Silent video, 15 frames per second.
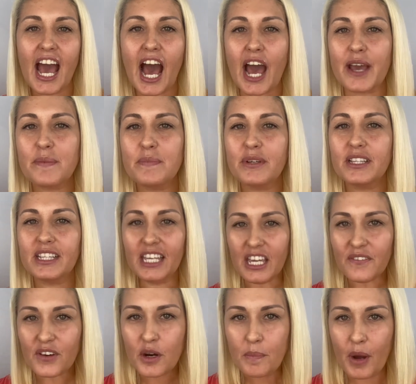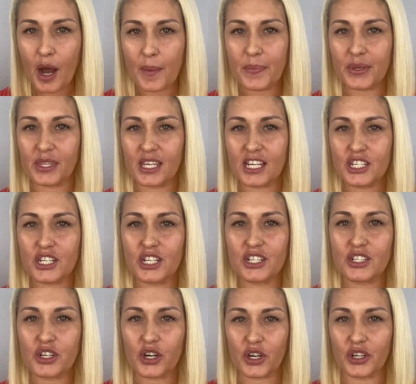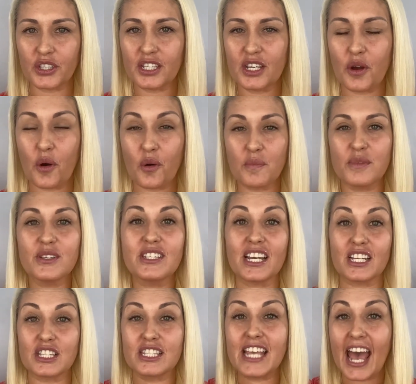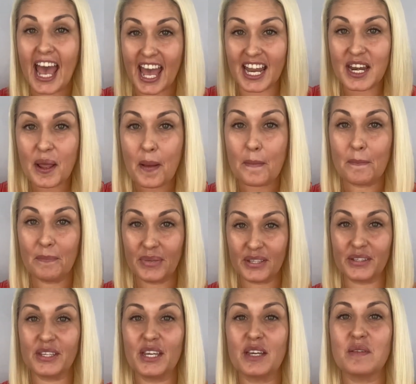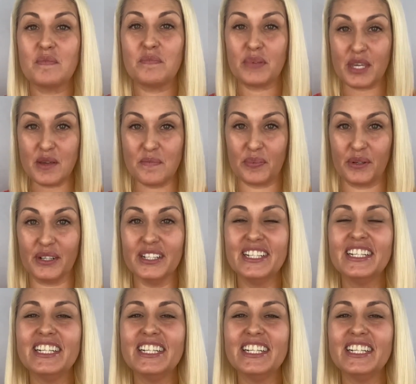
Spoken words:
I believe our population is currently almost at 10 million people.